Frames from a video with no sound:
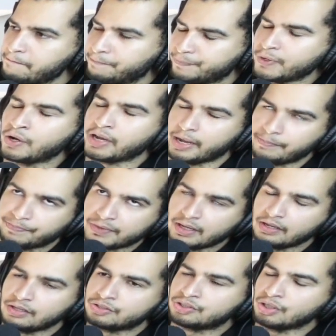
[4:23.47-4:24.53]
Okay,
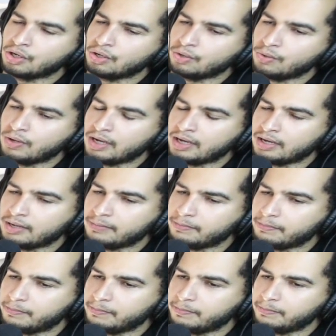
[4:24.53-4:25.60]
so
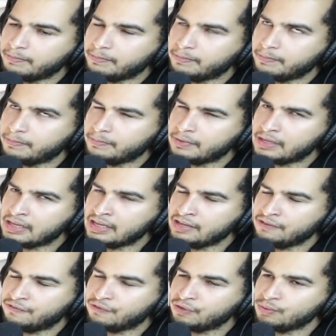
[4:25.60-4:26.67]

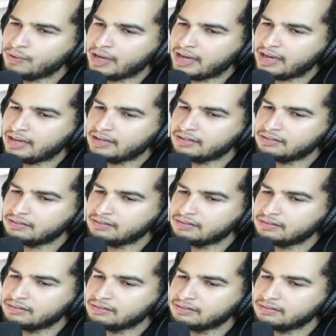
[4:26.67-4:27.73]
if you had,
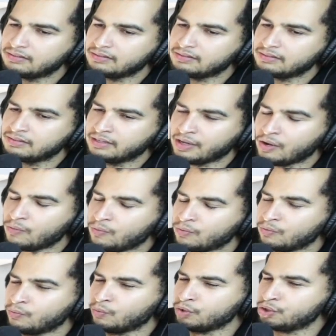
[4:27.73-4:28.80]
like,
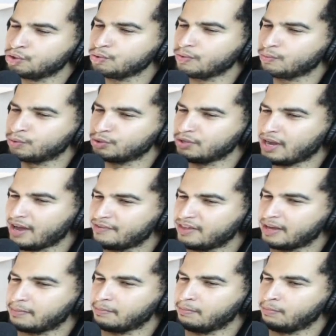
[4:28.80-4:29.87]
would you have
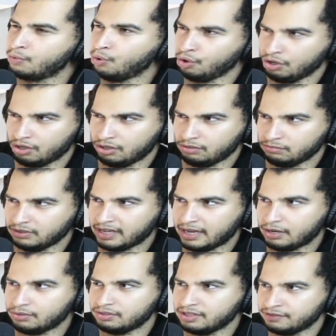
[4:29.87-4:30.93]
that more
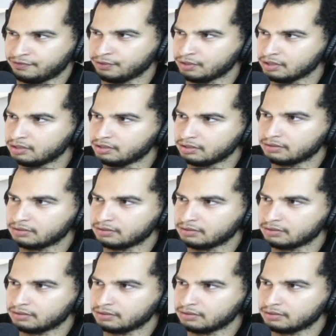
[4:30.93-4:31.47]
loud if you could?